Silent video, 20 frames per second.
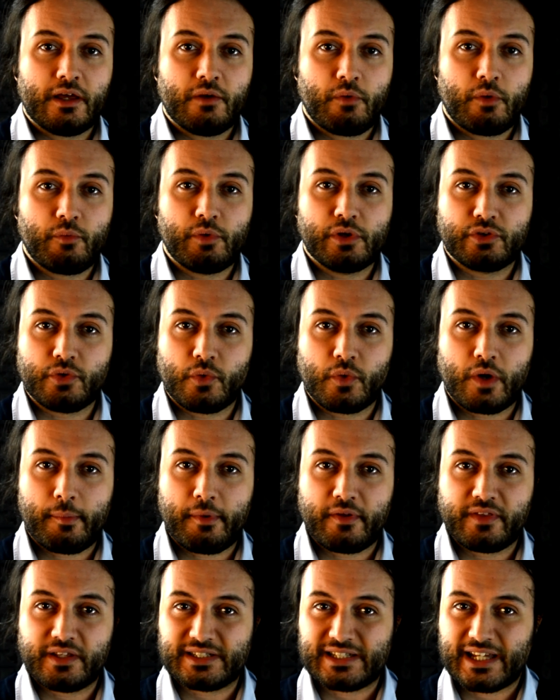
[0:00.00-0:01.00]
we will talk
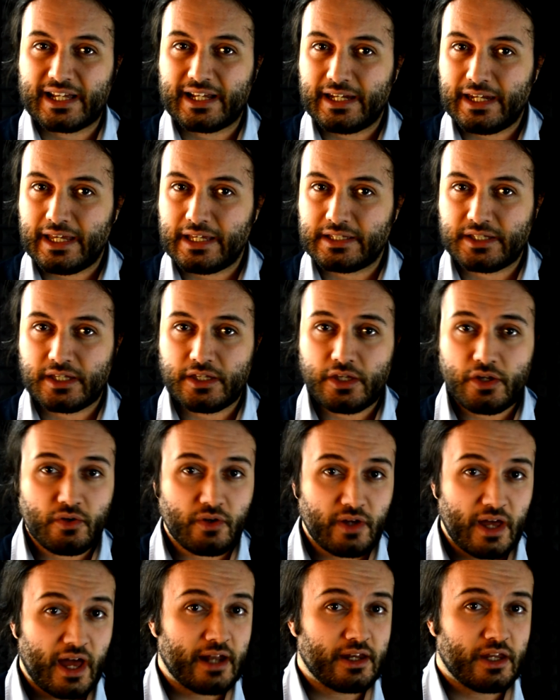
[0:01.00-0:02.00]
about the techniques you
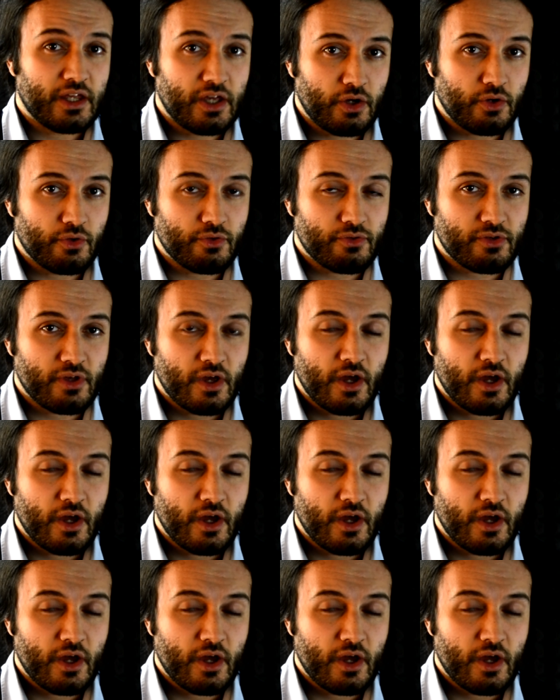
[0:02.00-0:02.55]
can use